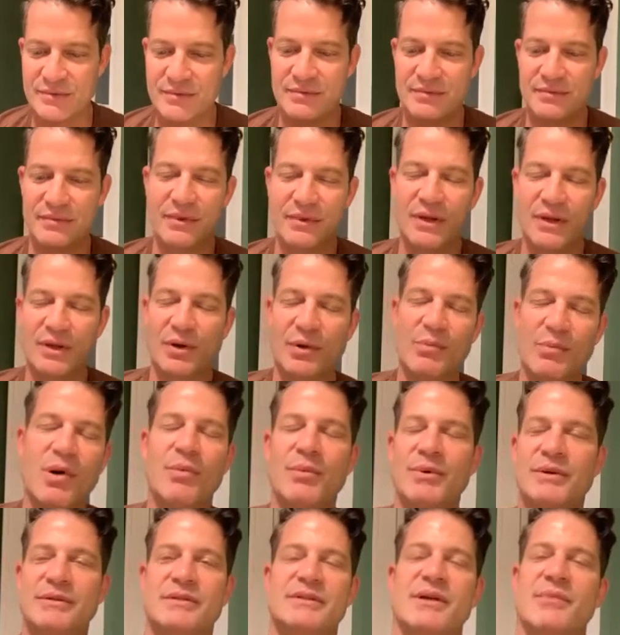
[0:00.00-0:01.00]
little
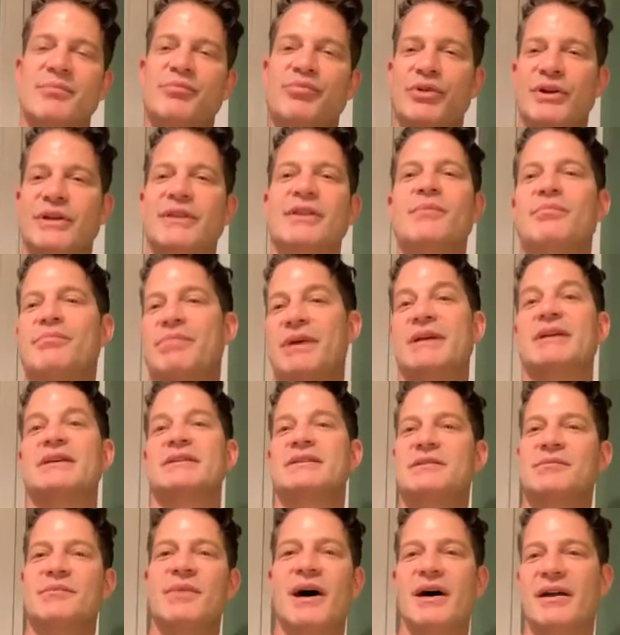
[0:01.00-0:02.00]
moments that bring the
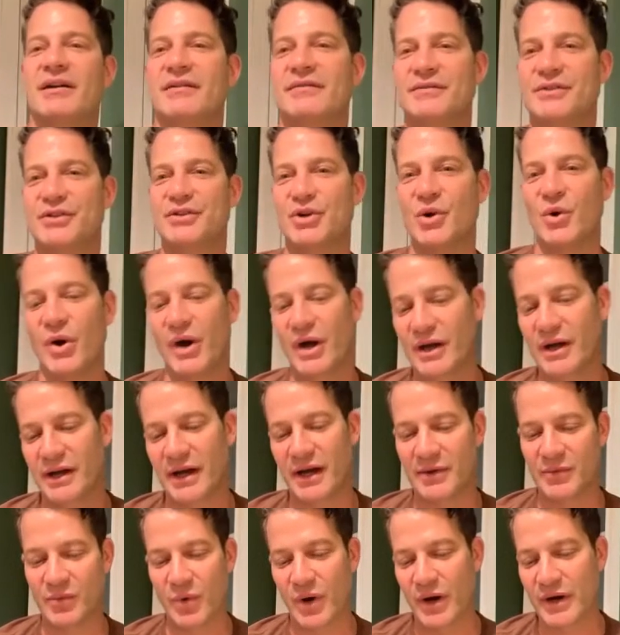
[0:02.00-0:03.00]
biggest amount of joy.
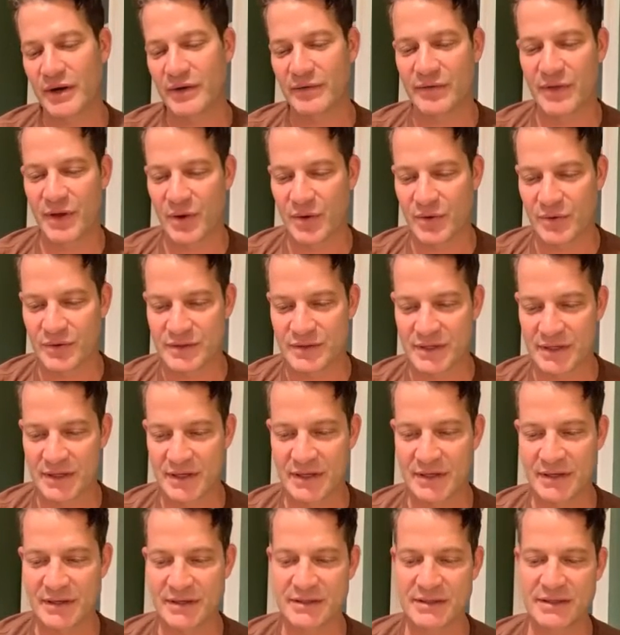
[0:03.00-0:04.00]
And one of those
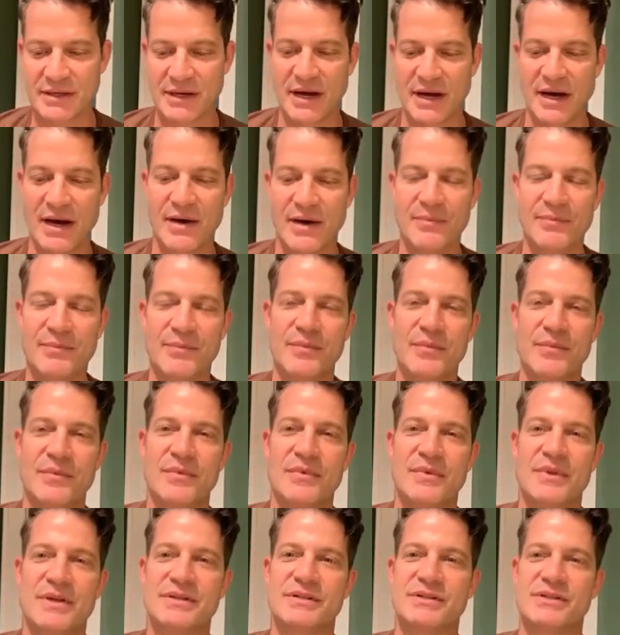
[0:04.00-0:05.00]
is
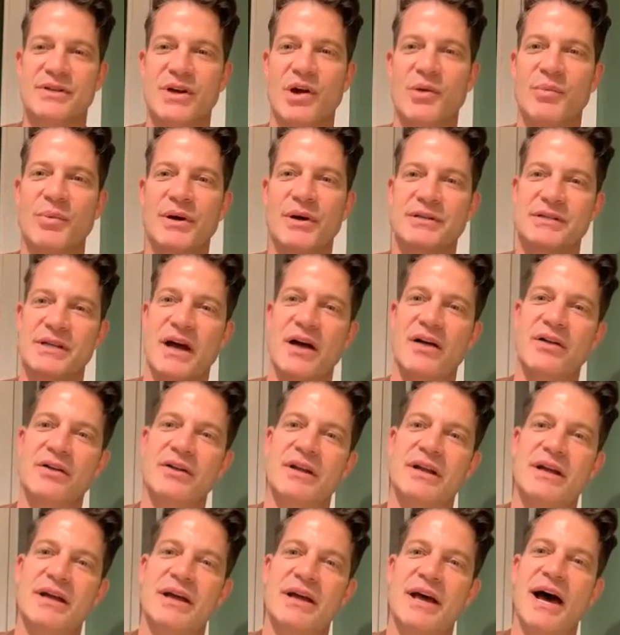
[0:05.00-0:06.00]
the Starbucks
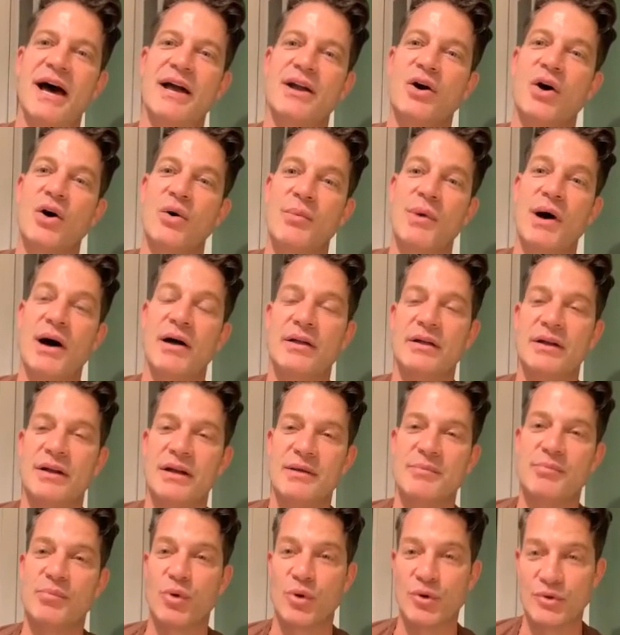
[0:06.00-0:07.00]
Holiday at Home Holiday
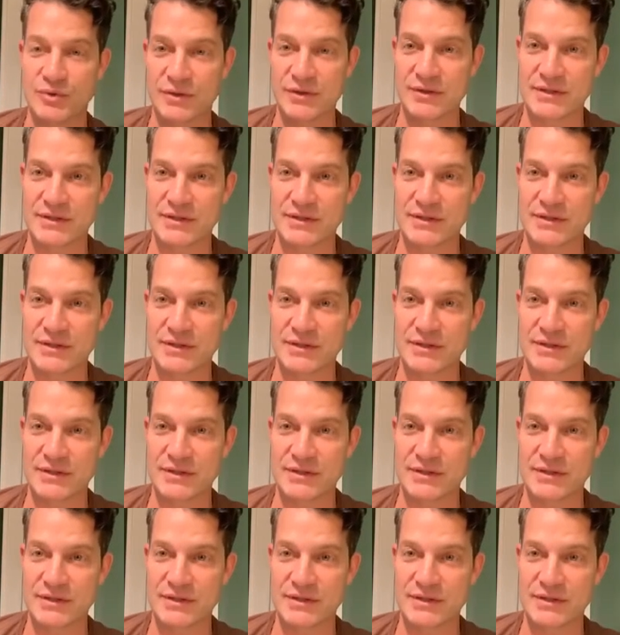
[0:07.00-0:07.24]
Portrait